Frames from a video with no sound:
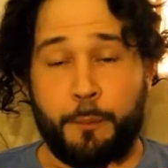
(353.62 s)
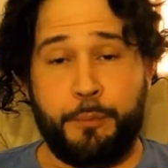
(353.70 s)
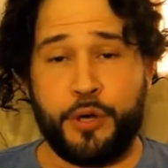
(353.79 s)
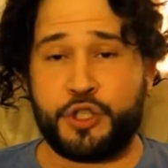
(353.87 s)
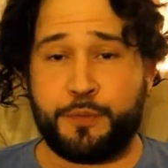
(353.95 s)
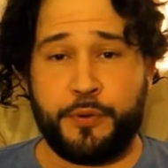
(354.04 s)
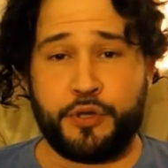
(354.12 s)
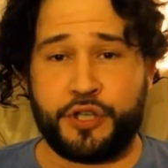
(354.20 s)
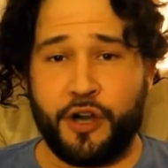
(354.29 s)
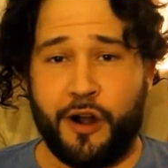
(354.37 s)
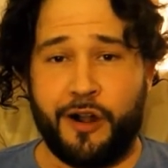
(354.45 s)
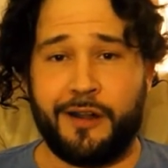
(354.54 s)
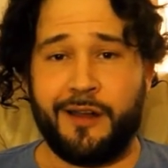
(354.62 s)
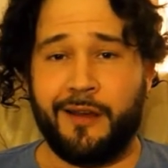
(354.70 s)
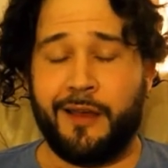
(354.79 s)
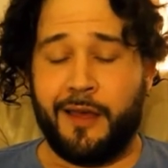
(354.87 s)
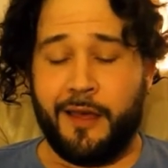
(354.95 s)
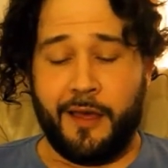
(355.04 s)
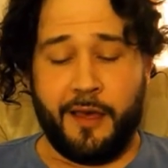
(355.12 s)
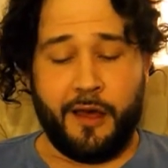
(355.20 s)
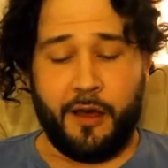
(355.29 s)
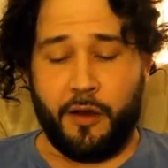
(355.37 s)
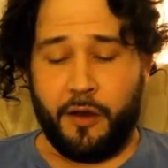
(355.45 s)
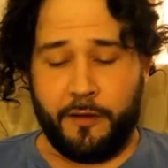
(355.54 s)
Butch Bouchard,
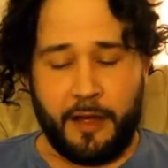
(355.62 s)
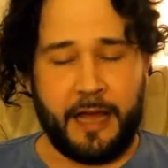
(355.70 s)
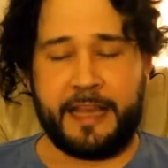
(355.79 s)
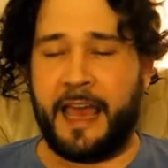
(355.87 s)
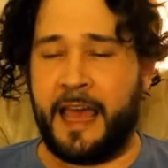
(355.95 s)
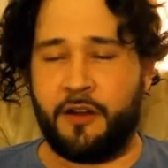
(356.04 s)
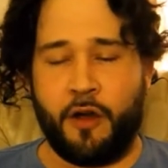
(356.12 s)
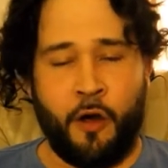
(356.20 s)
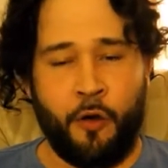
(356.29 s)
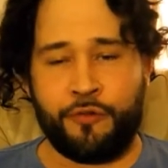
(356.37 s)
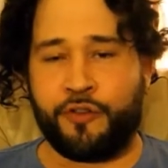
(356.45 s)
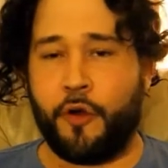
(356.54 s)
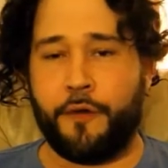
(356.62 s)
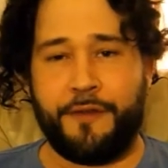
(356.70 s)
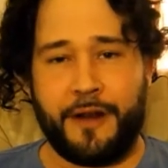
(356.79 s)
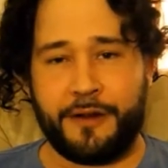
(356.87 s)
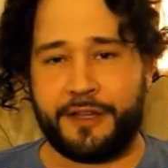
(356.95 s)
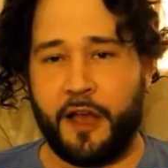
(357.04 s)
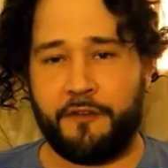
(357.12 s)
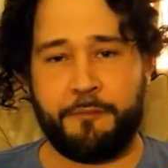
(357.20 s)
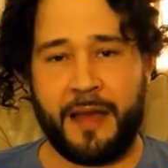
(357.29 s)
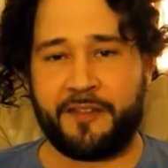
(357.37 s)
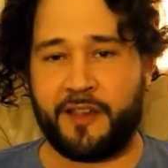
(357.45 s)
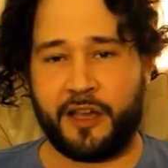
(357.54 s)
again, also a very tough
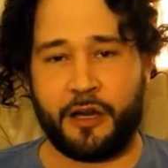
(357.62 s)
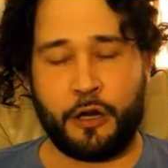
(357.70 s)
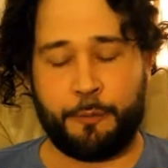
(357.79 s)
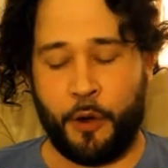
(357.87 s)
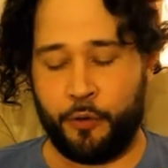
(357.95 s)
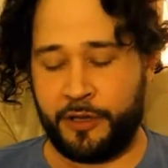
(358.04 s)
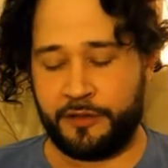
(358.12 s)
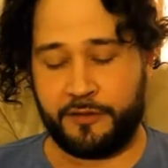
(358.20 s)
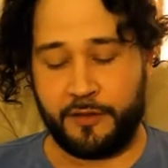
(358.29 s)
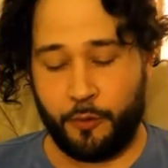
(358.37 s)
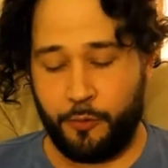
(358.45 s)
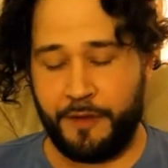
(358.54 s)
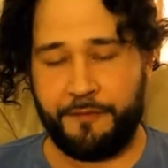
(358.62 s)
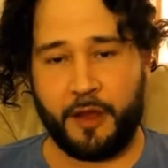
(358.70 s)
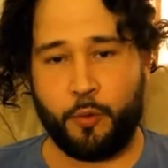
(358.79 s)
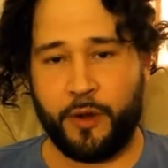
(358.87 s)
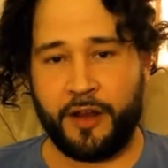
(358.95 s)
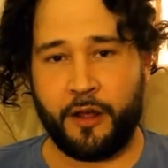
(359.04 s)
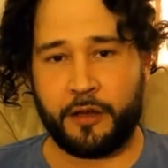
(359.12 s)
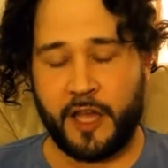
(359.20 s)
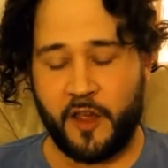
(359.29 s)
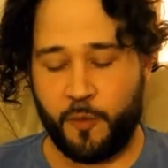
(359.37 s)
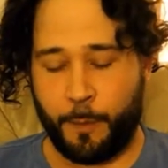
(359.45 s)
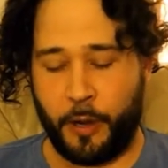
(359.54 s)
Mexican opponent. Terrific win on
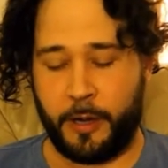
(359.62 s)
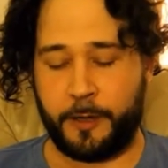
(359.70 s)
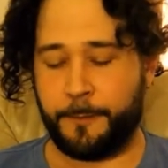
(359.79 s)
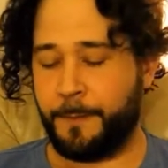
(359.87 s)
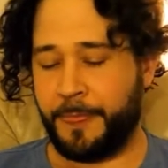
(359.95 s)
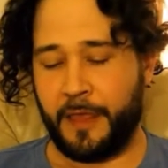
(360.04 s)
his part.